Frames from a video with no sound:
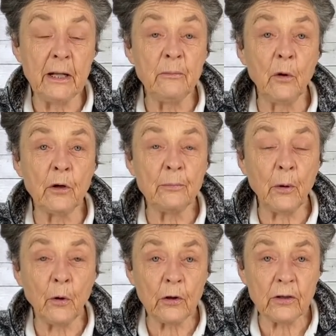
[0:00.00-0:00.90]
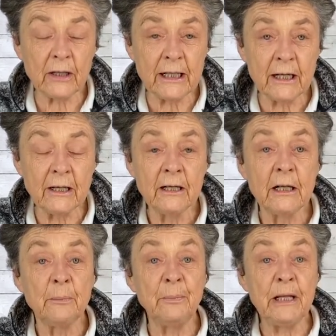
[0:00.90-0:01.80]
And more importantly,
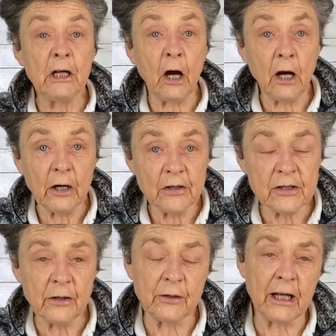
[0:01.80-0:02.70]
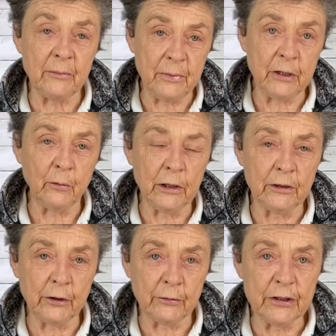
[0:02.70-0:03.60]
because there can be a real
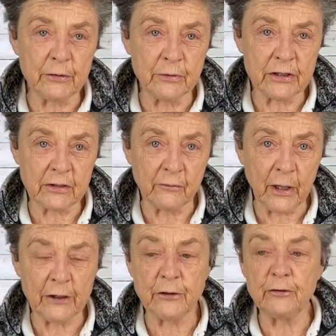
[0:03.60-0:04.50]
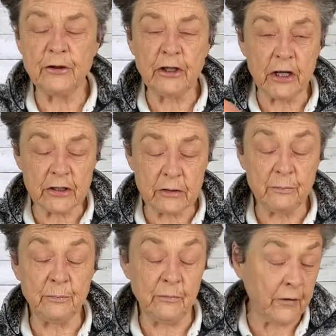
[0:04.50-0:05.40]
increased risk of
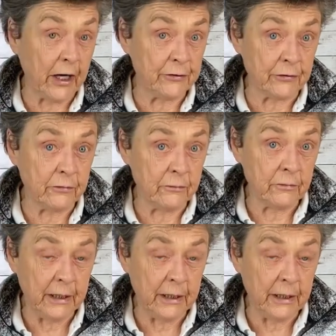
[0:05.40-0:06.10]
fracture,